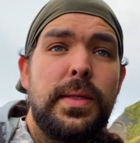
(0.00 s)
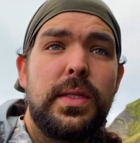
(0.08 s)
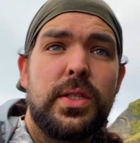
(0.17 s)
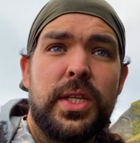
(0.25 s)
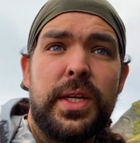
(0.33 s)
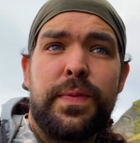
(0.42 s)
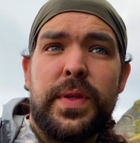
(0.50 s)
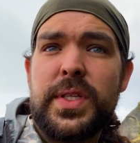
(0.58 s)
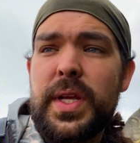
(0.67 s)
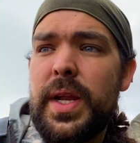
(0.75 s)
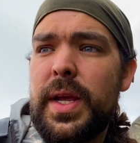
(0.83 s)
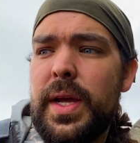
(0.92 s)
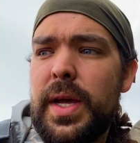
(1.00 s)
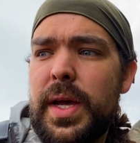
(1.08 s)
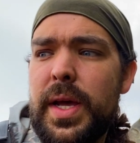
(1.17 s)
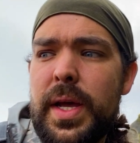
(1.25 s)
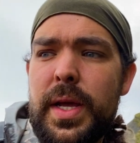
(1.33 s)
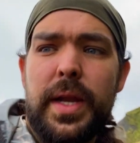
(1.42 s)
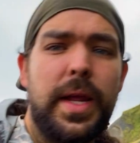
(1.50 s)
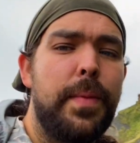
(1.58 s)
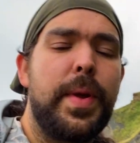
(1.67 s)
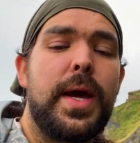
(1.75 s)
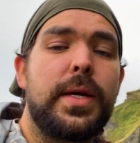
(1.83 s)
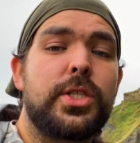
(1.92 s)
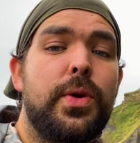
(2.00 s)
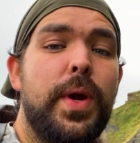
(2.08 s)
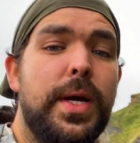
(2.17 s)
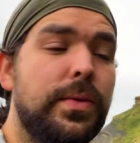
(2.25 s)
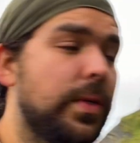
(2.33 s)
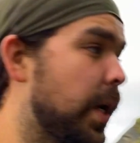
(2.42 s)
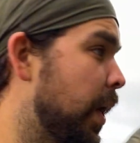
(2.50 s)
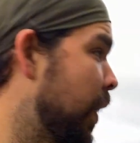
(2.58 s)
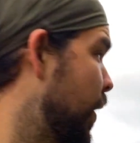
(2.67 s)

see if there's any ammonites around.